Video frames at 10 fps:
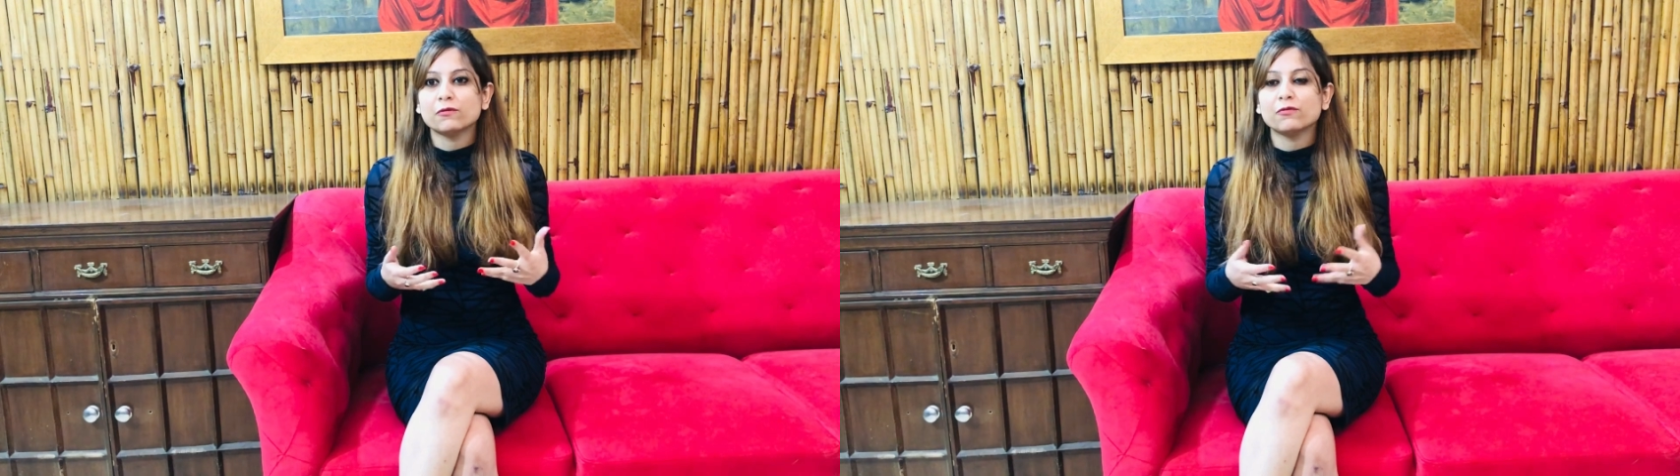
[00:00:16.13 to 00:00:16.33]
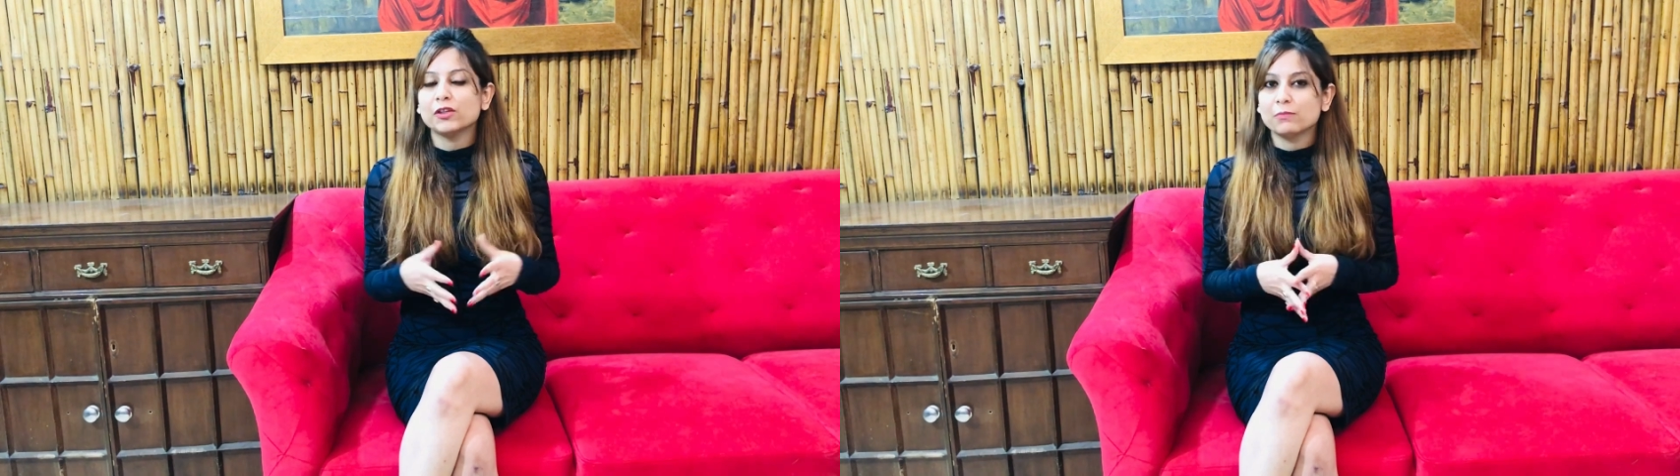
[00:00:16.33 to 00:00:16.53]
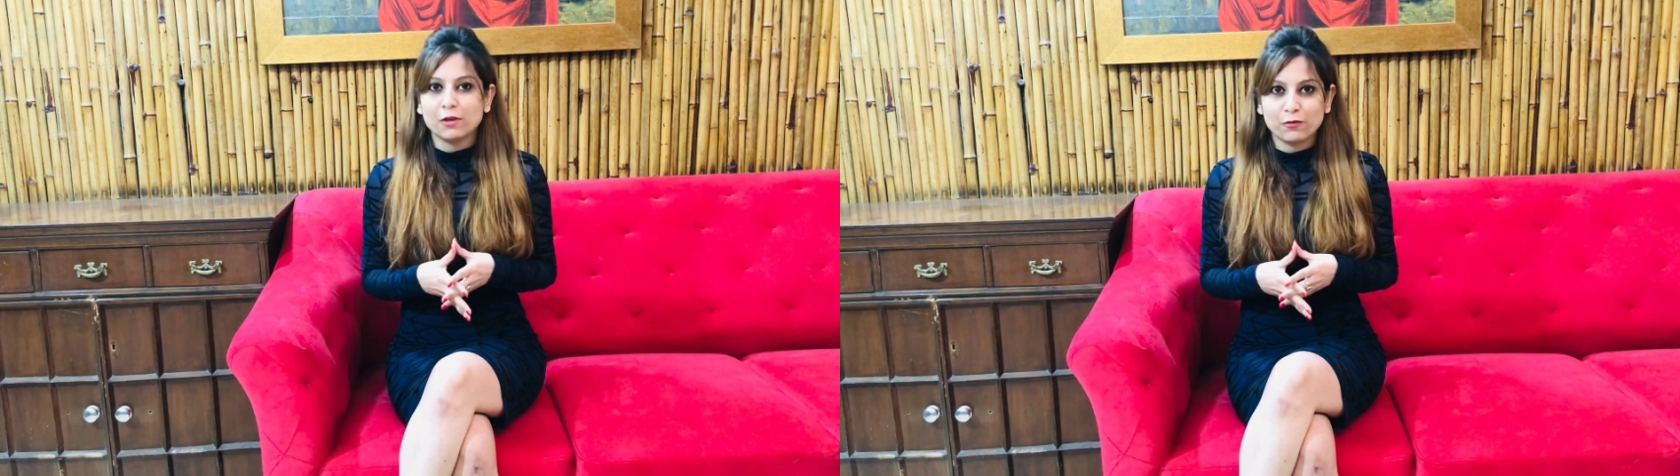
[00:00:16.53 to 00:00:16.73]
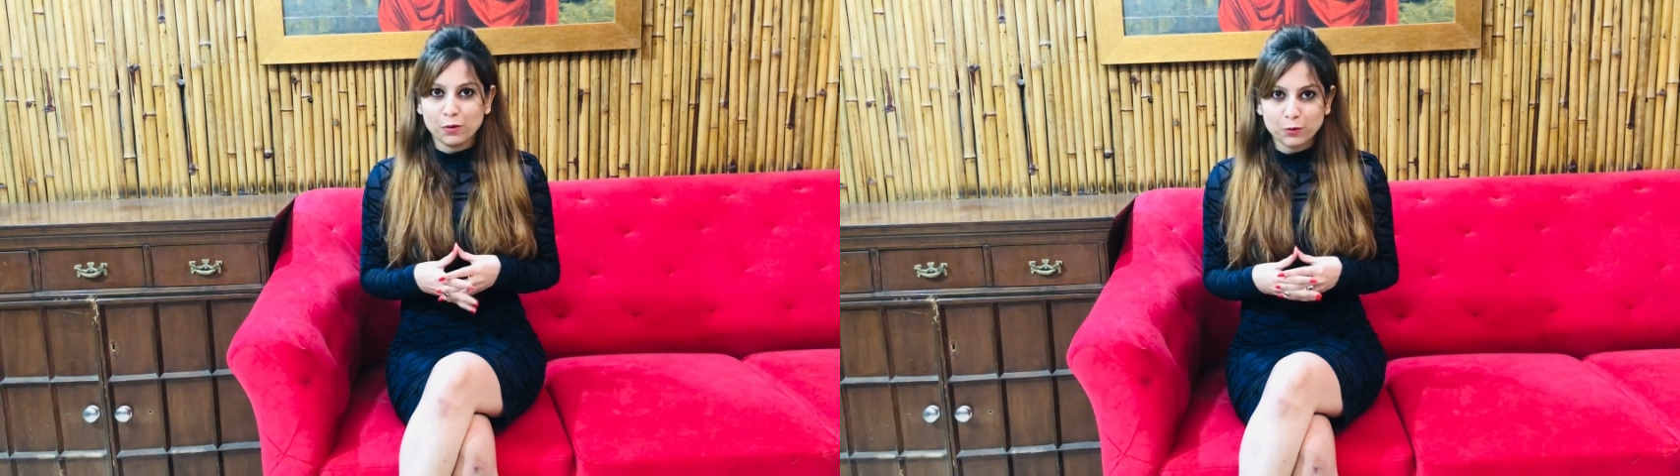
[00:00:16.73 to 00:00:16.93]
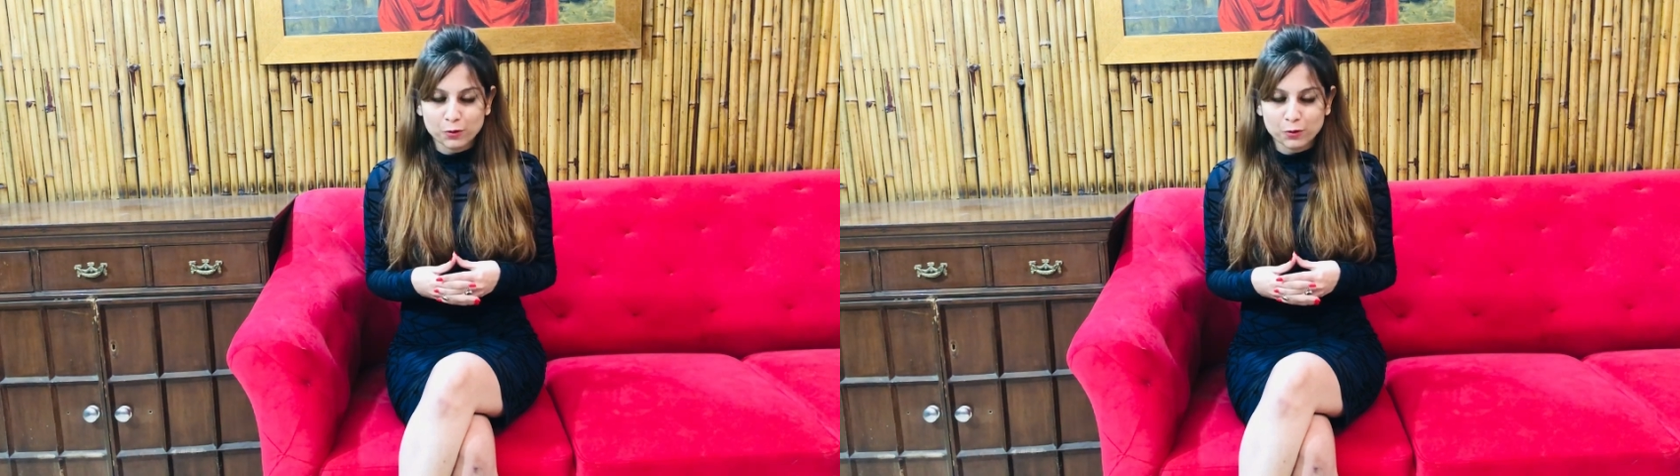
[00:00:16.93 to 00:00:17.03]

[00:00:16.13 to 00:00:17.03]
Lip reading: feedback from your